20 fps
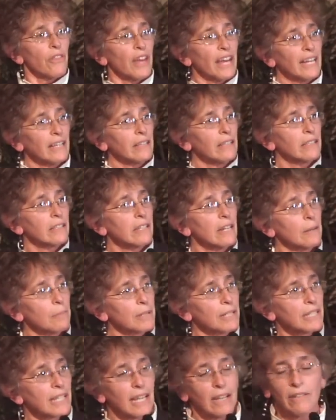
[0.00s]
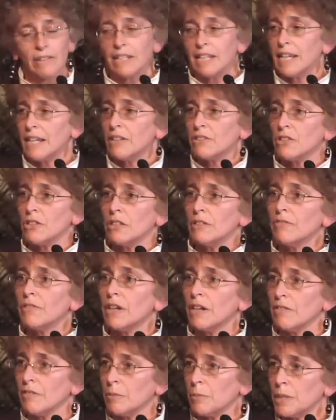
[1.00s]
thank the Tompkins County Council of
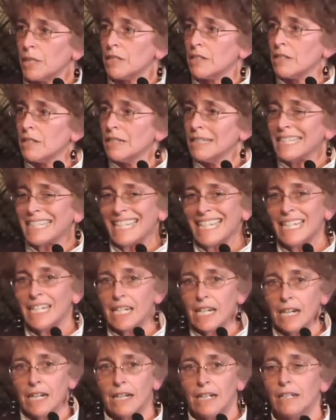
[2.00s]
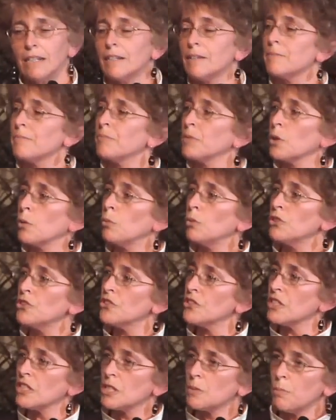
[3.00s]
Governments, TCOG, which
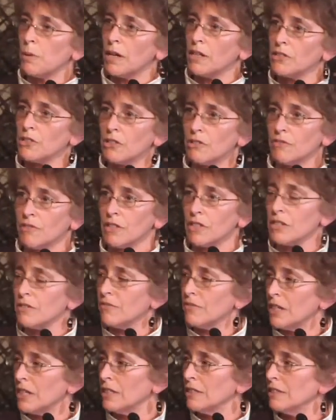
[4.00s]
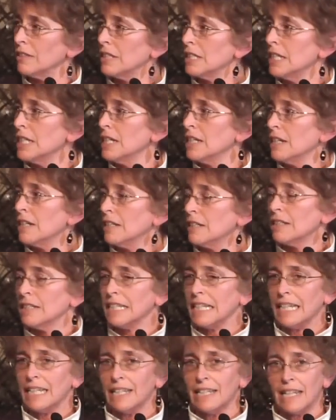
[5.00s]
is the sponsor of this event
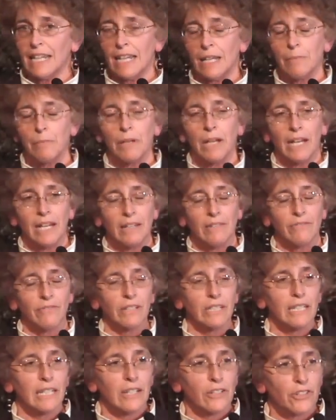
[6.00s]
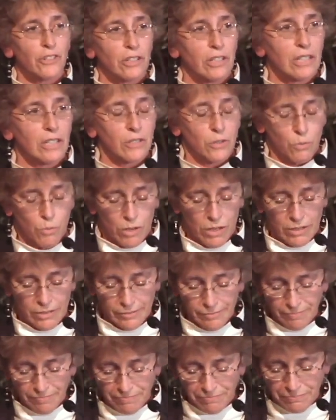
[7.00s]
in name and financially as
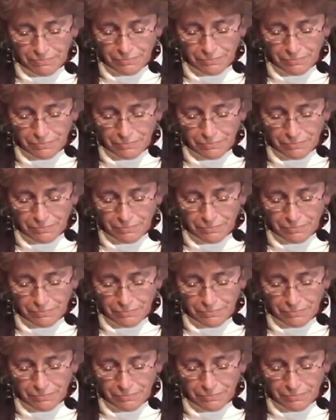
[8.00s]
well.